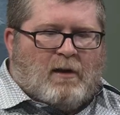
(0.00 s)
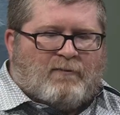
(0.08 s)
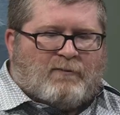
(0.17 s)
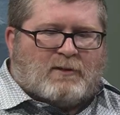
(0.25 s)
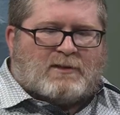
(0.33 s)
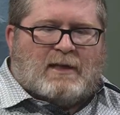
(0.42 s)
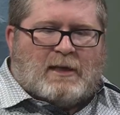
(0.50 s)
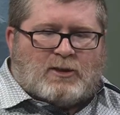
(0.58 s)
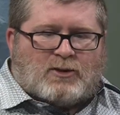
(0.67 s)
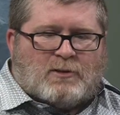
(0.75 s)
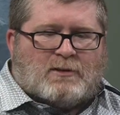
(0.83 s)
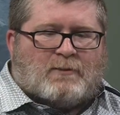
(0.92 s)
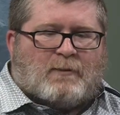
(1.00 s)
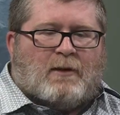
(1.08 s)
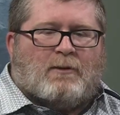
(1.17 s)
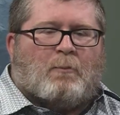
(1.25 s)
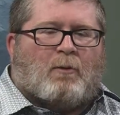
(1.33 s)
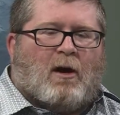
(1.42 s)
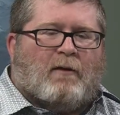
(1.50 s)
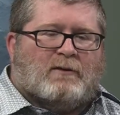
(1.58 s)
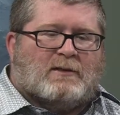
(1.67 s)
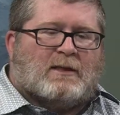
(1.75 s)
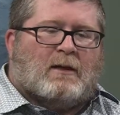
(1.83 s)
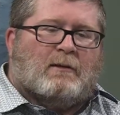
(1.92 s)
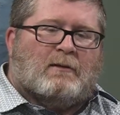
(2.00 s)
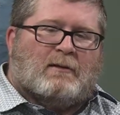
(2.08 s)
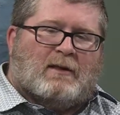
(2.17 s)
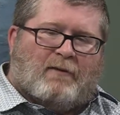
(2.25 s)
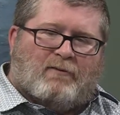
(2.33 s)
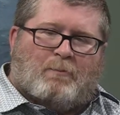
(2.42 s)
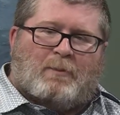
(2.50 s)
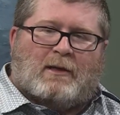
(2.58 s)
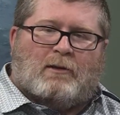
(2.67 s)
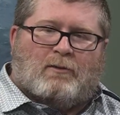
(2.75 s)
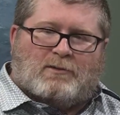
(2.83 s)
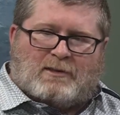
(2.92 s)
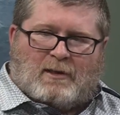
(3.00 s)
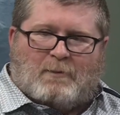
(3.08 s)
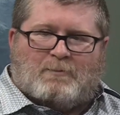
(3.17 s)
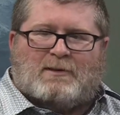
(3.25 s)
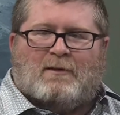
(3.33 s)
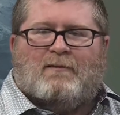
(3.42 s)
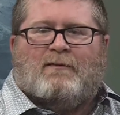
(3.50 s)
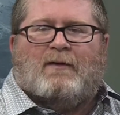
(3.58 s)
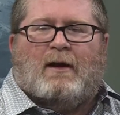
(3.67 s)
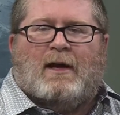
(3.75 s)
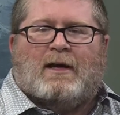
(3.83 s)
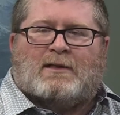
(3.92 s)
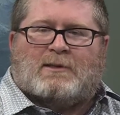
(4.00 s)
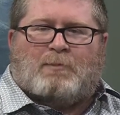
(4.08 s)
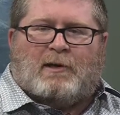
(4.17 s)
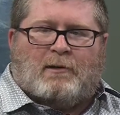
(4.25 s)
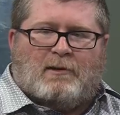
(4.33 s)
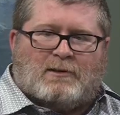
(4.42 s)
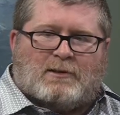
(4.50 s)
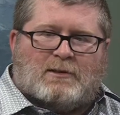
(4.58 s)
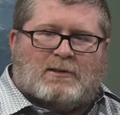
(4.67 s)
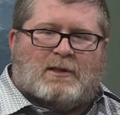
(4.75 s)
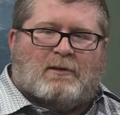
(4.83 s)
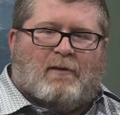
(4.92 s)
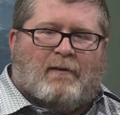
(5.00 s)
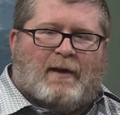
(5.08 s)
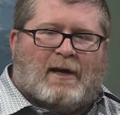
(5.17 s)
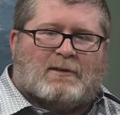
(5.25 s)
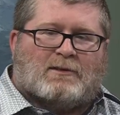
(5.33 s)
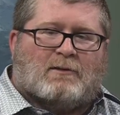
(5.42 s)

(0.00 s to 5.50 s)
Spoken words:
First Nations around the province on developing those types of experiences and all that.